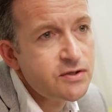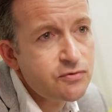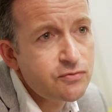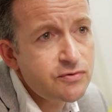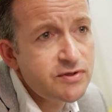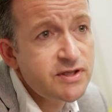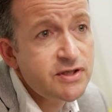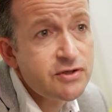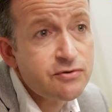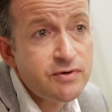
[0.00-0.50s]
to
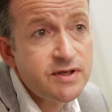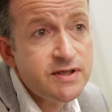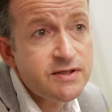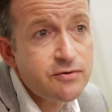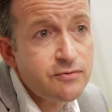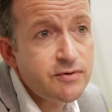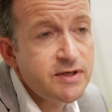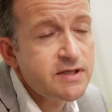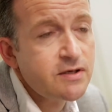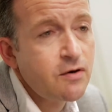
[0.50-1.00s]
decrease
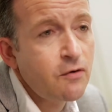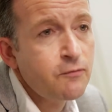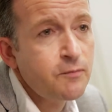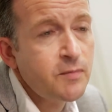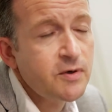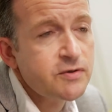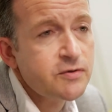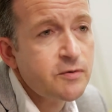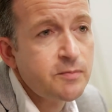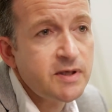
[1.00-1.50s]
the risk of
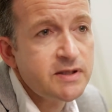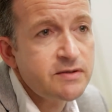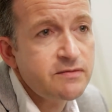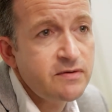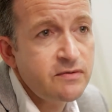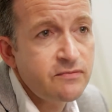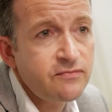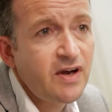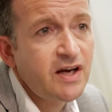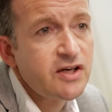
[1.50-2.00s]
postoperative
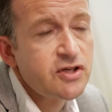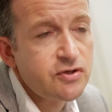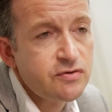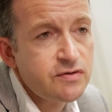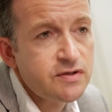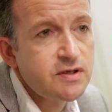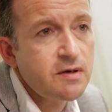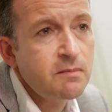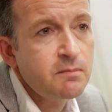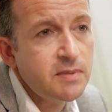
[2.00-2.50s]

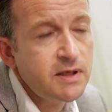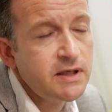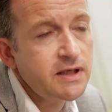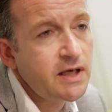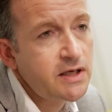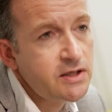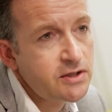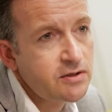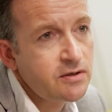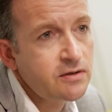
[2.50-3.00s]
infectious
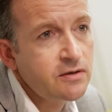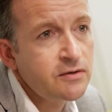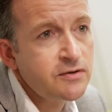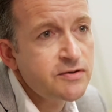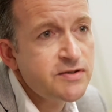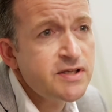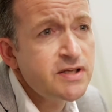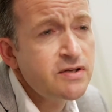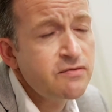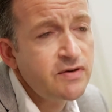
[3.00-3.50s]
complication in
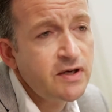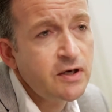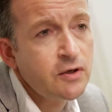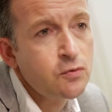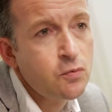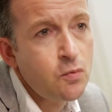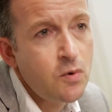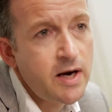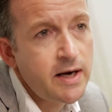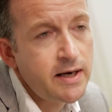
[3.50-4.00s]
a
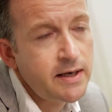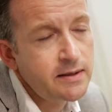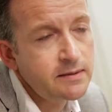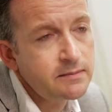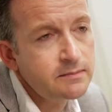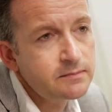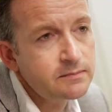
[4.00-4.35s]
significant way.